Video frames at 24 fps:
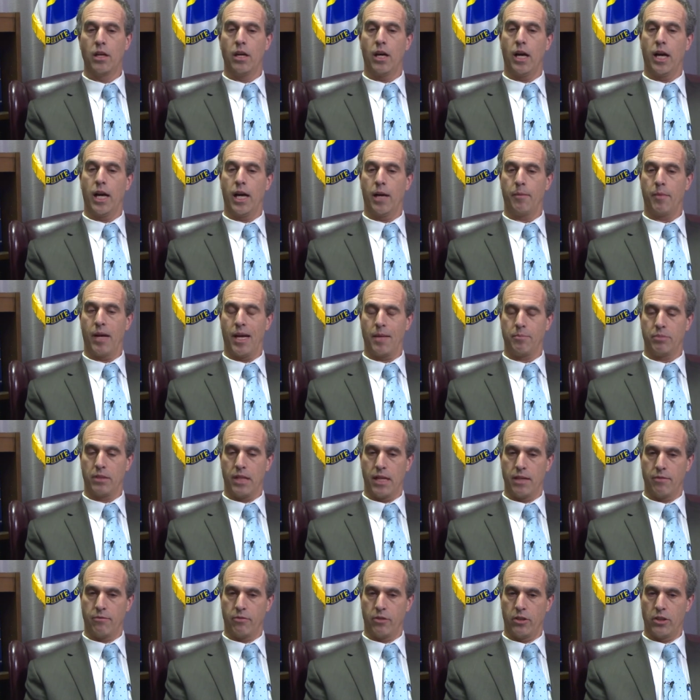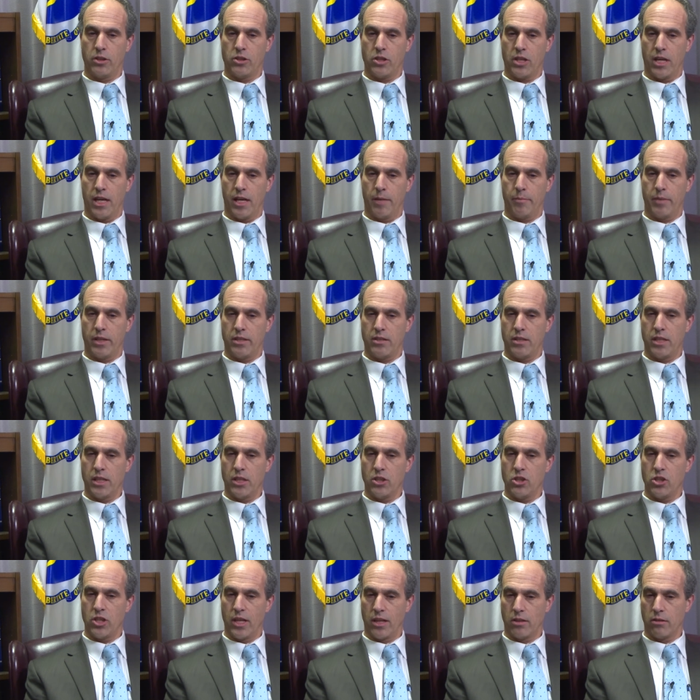I applied for a job as the
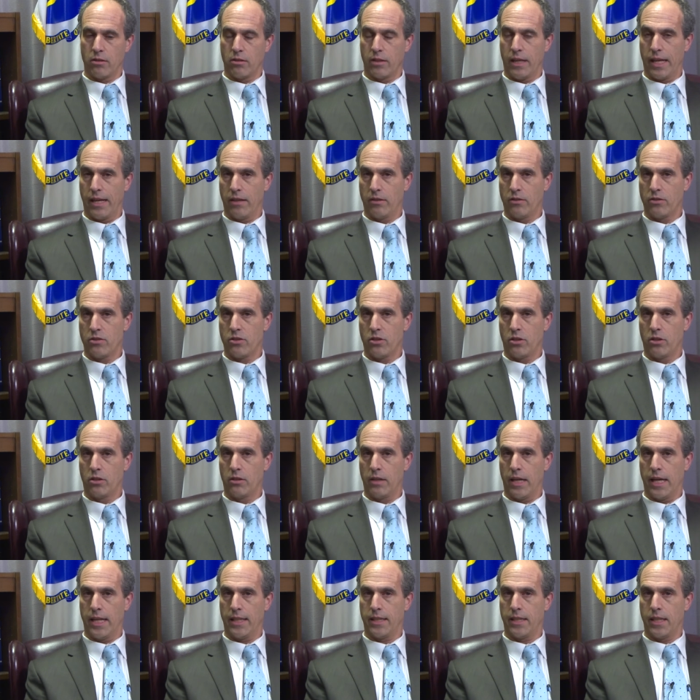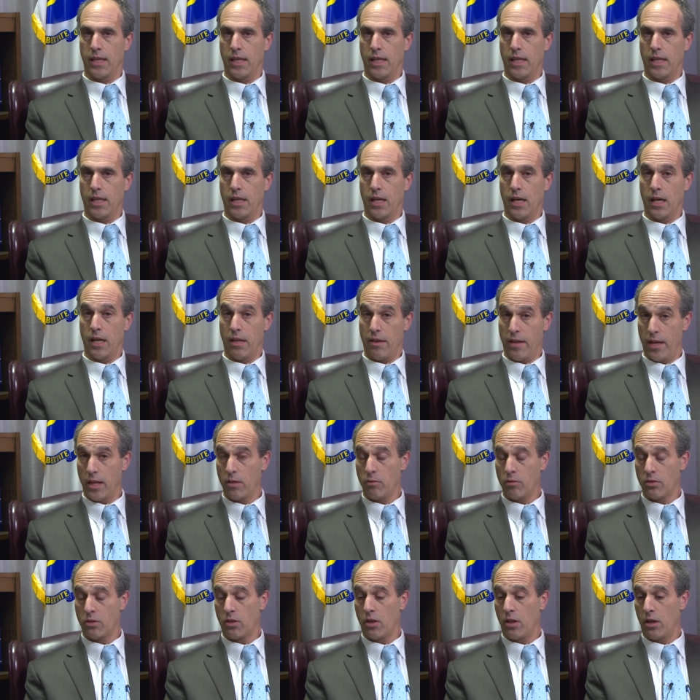general counsel at the, then it
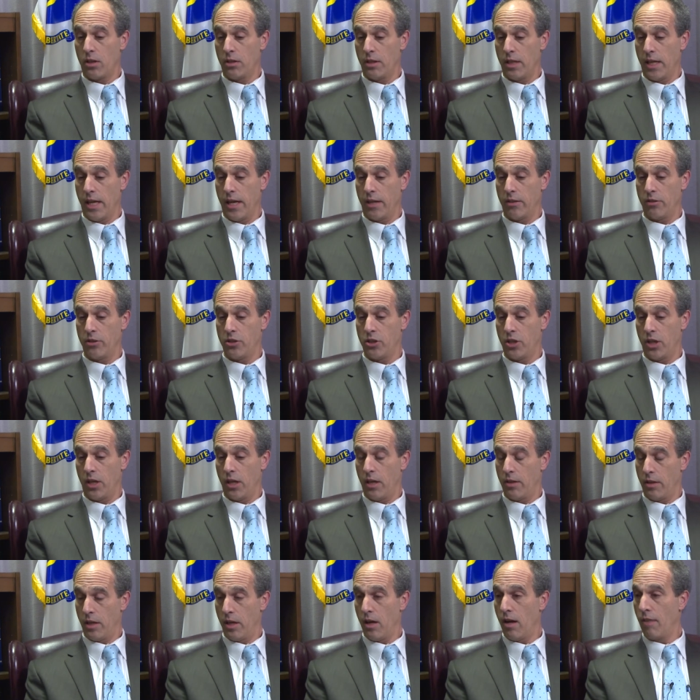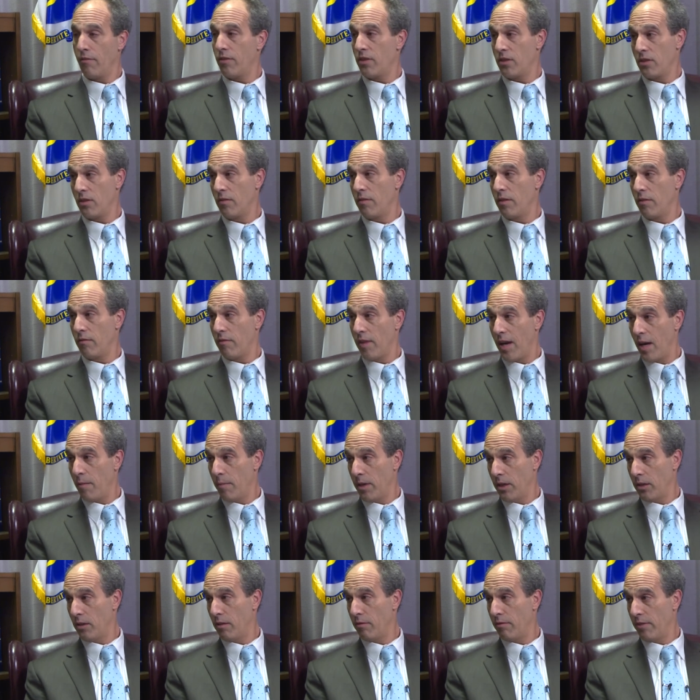was called the Office of
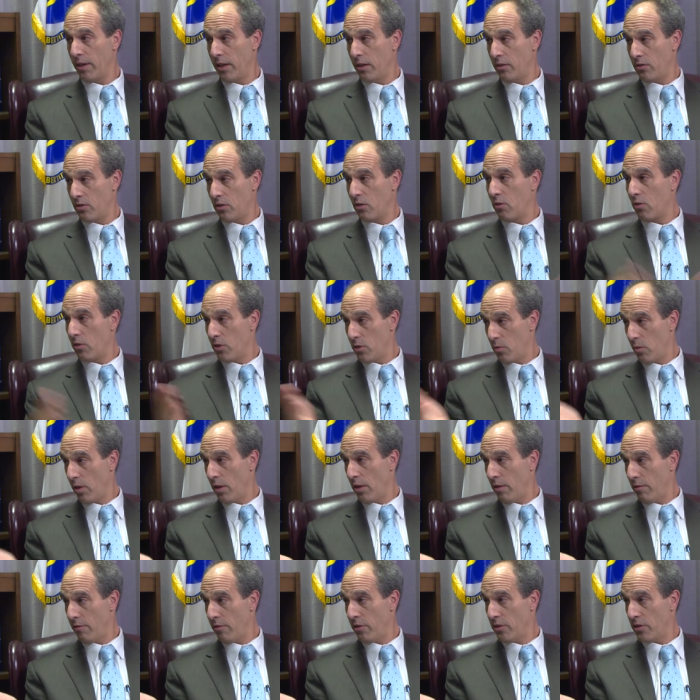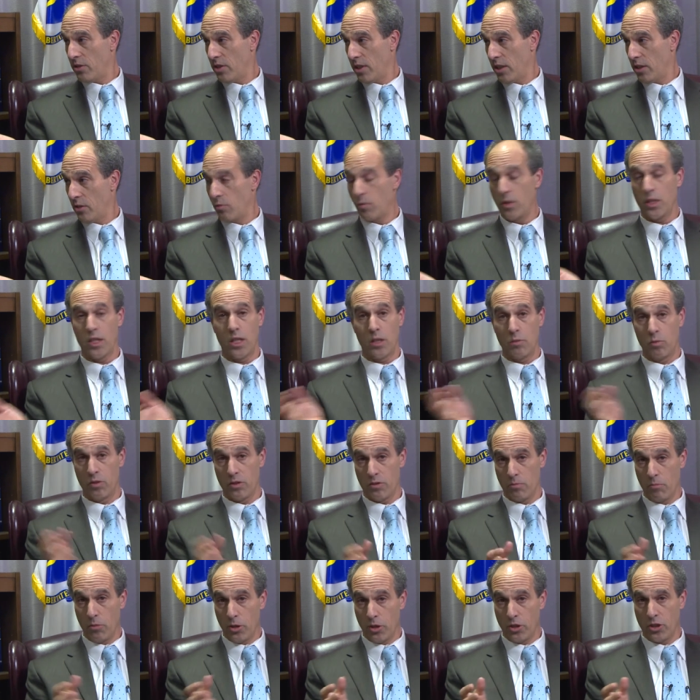Environmental Affairs. Of course, one of the first things we did
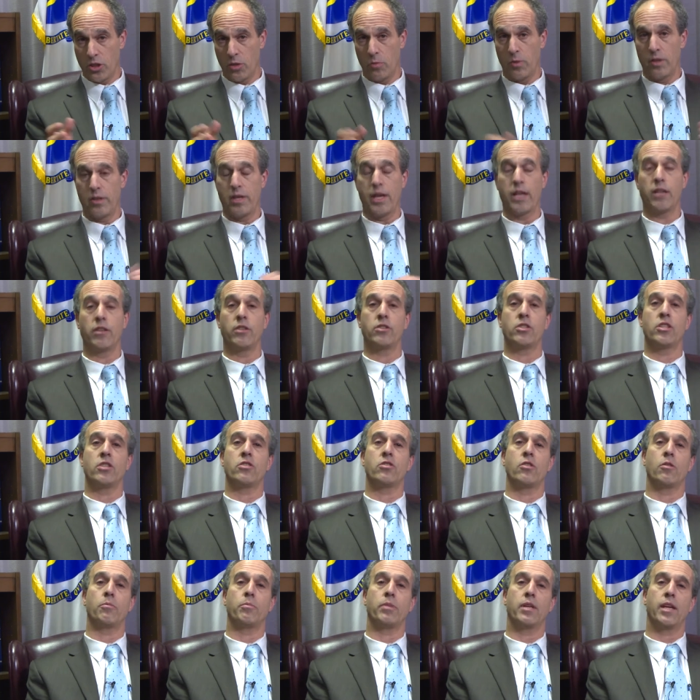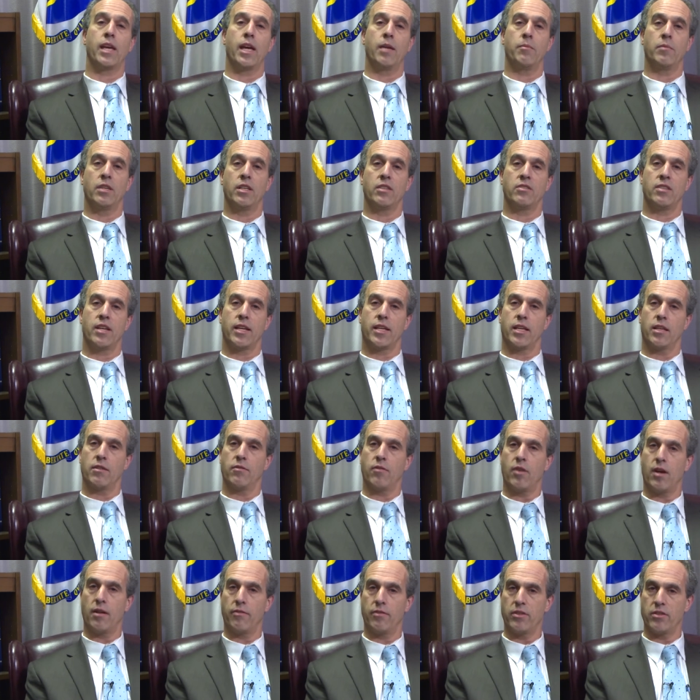was merge it with Energy, so it became the Executive
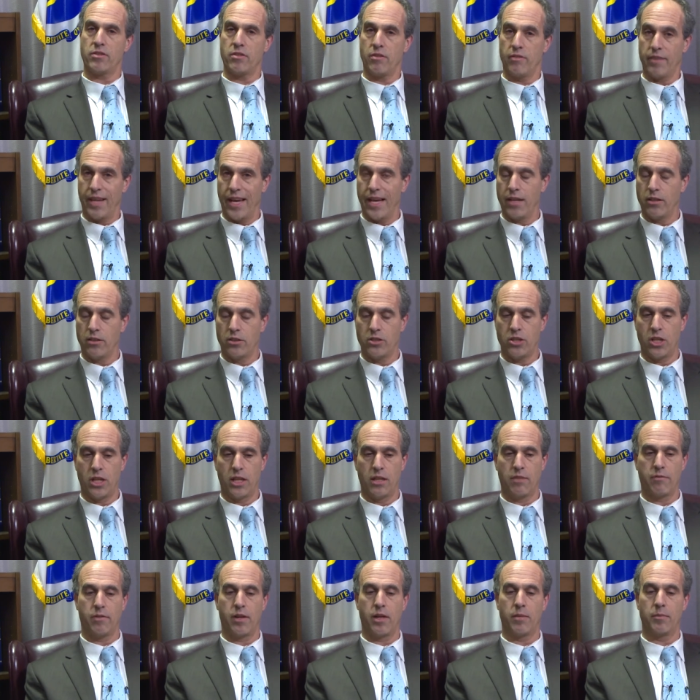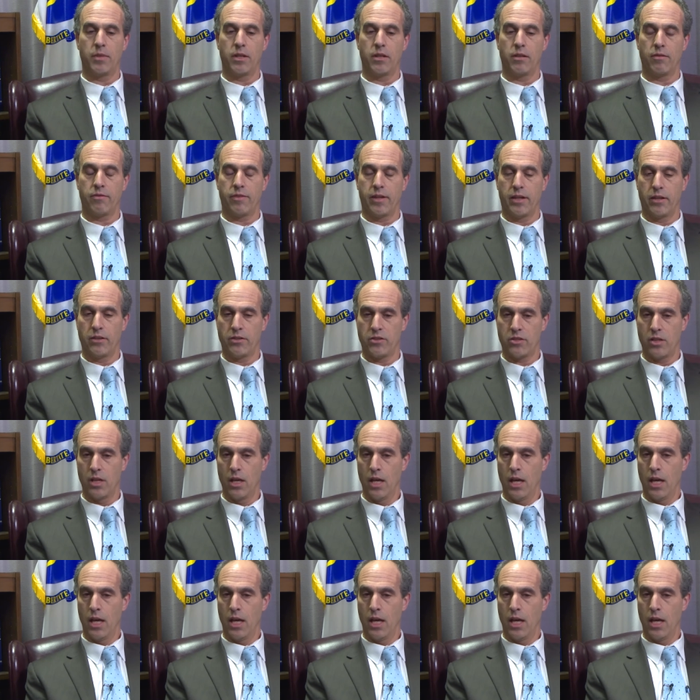Office of Energy and Environmental Affairs.